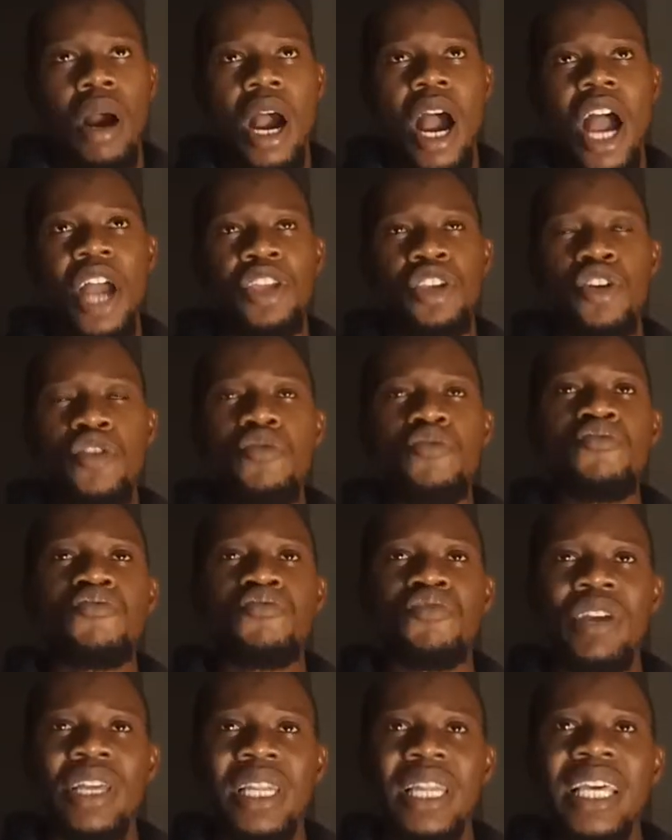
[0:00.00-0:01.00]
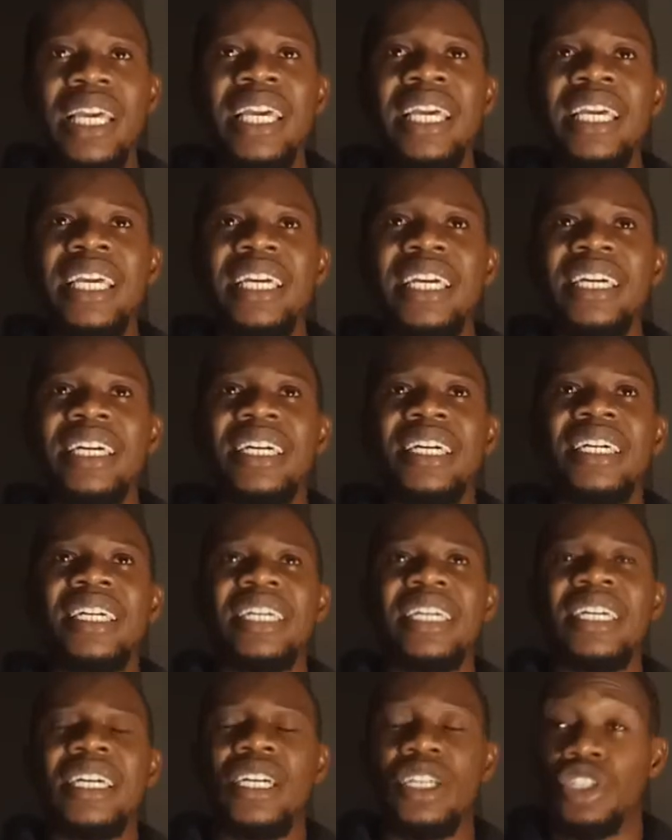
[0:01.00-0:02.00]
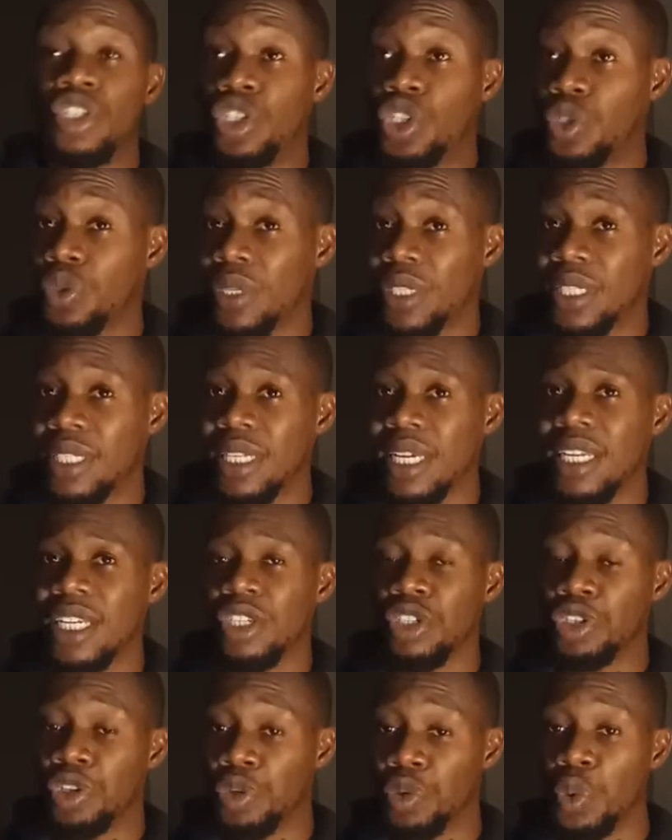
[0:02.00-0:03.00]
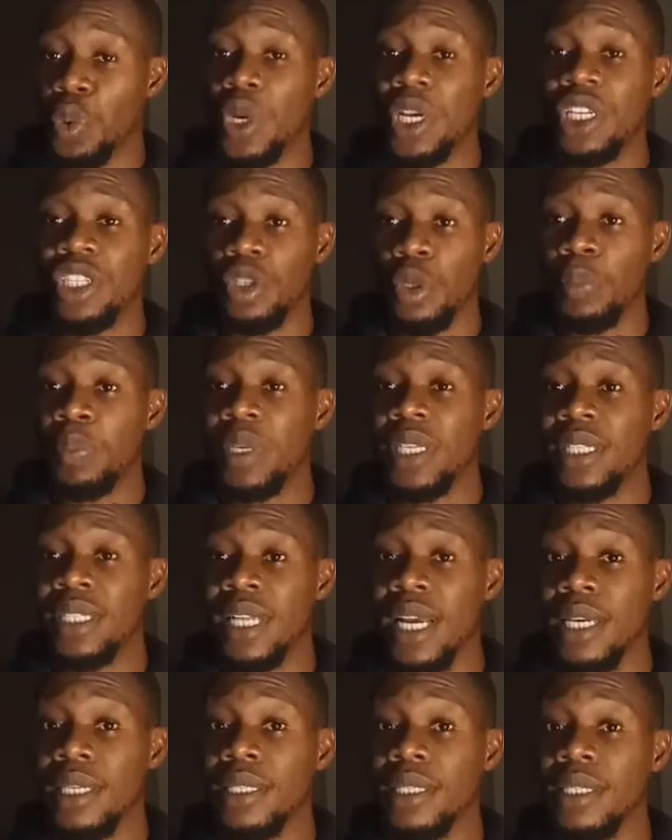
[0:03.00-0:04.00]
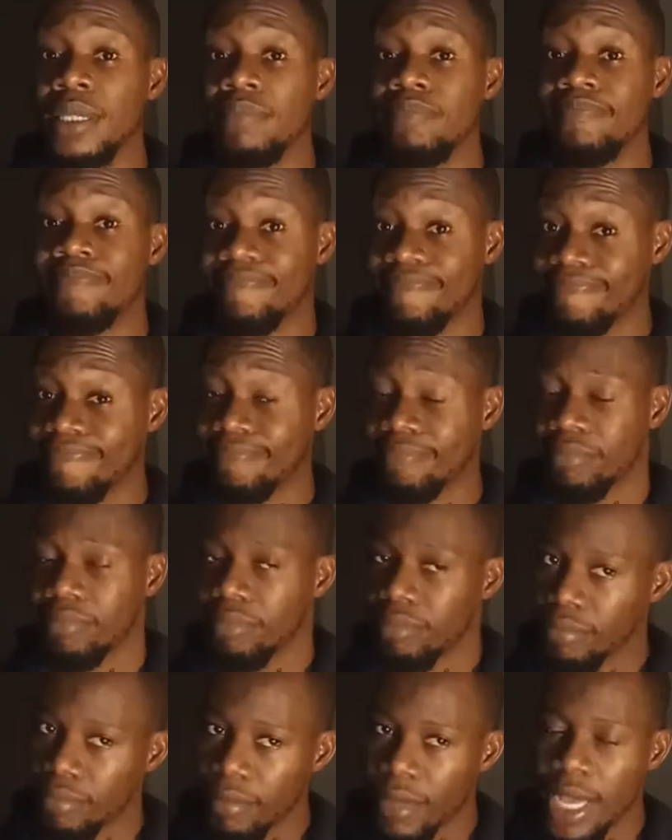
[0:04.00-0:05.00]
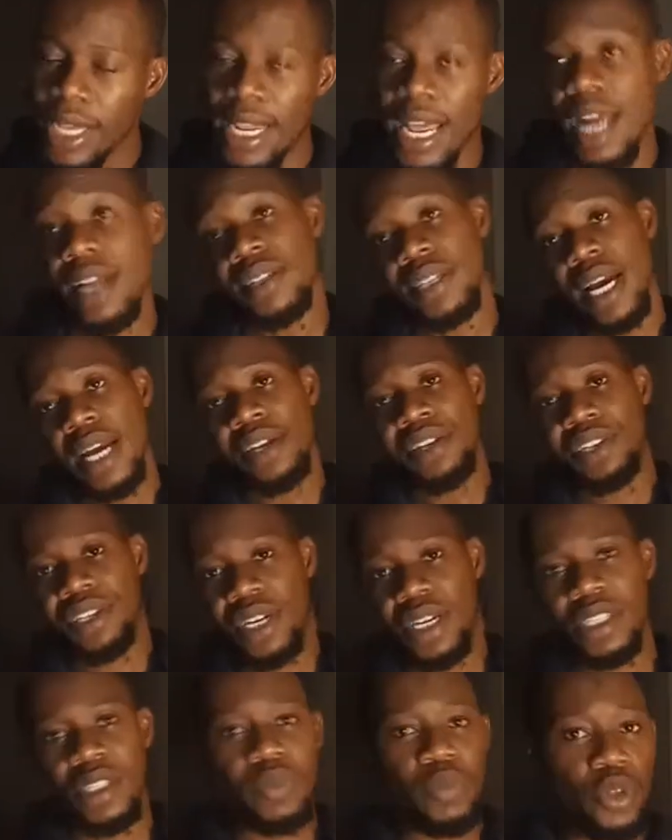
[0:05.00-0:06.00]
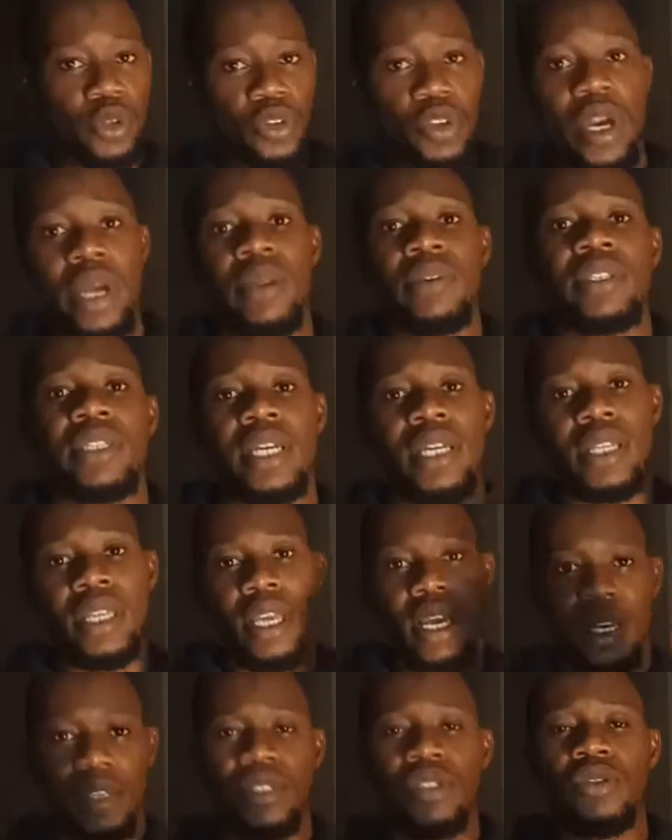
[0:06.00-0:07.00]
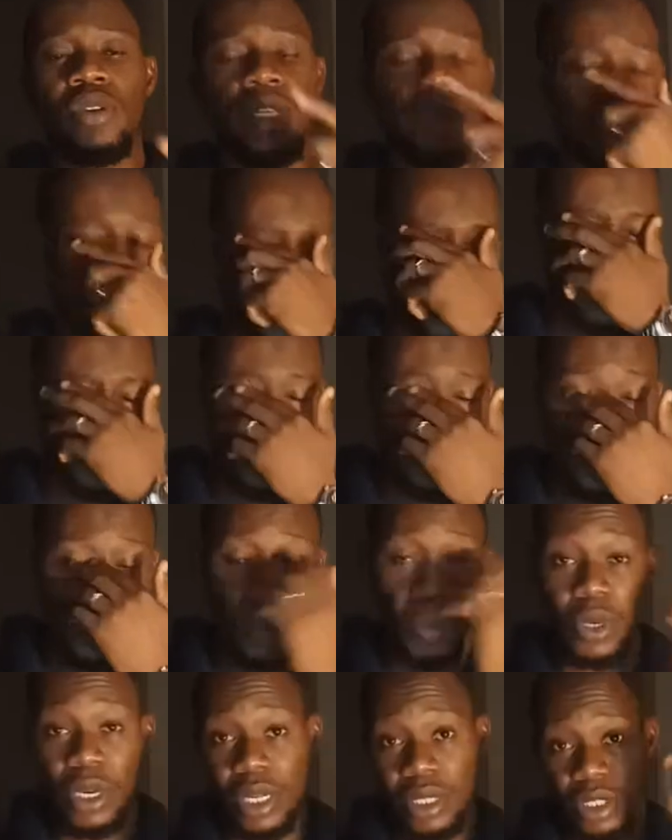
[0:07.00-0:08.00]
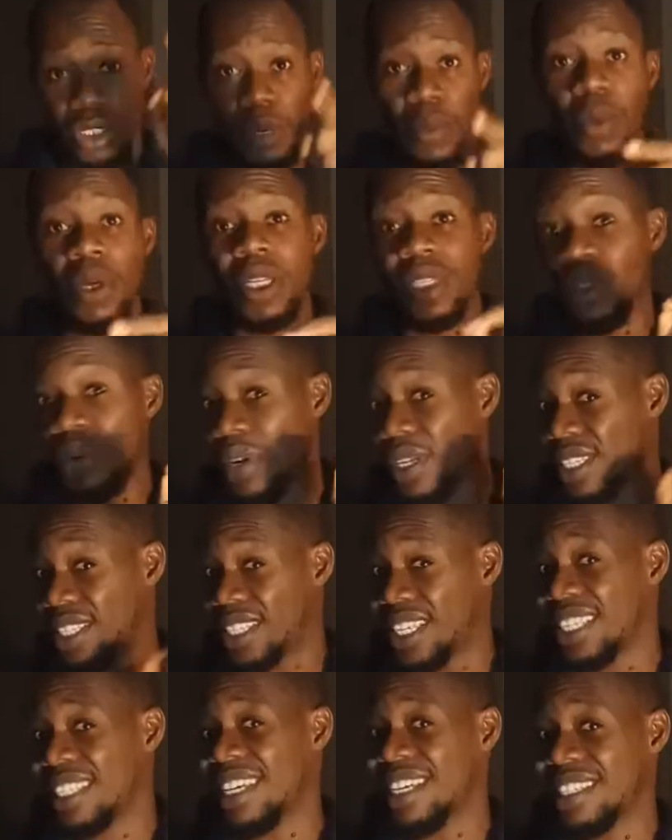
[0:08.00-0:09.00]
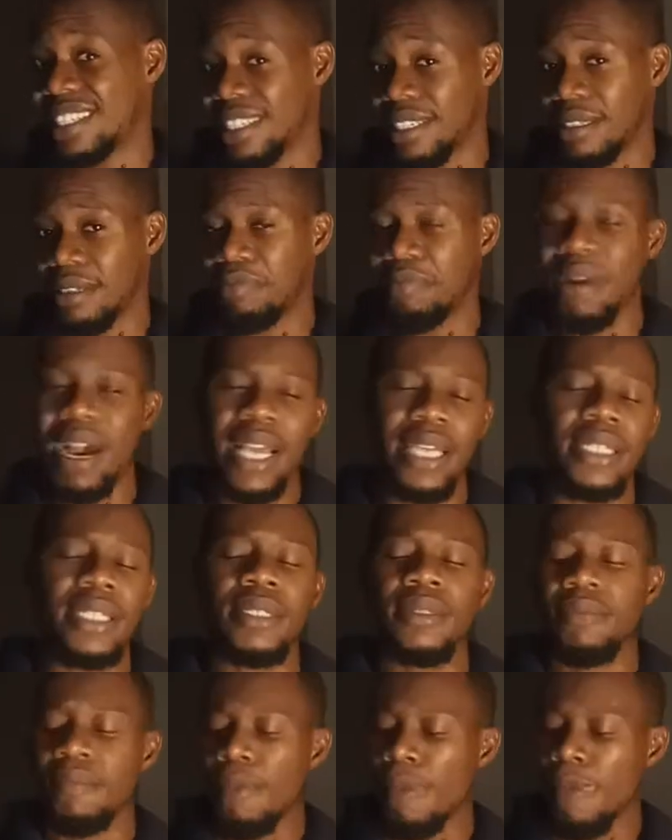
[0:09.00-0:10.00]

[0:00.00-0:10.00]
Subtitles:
Are you really interested in growing your business? The answer is yes. You are not saying yes. You are talking to someone and someone is already saying yes in his mind.